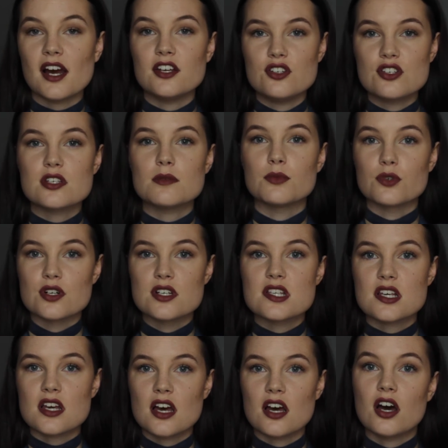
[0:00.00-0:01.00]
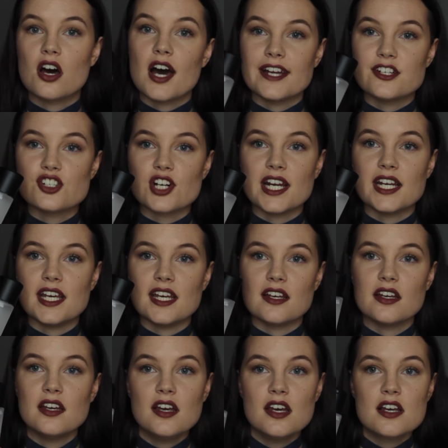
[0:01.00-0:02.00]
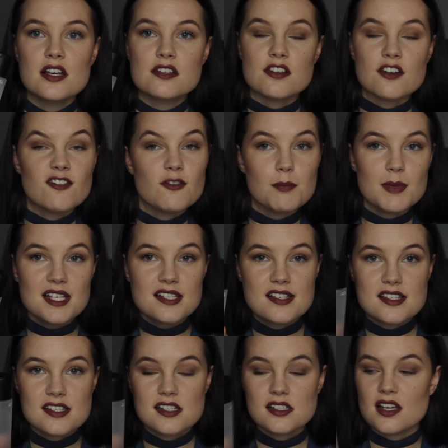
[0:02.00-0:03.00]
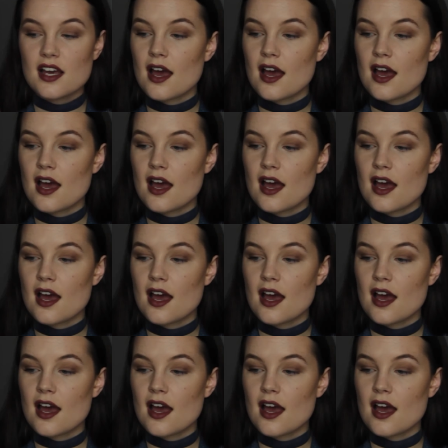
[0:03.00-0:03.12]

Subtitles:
I use it more as a hydrating sort of mist.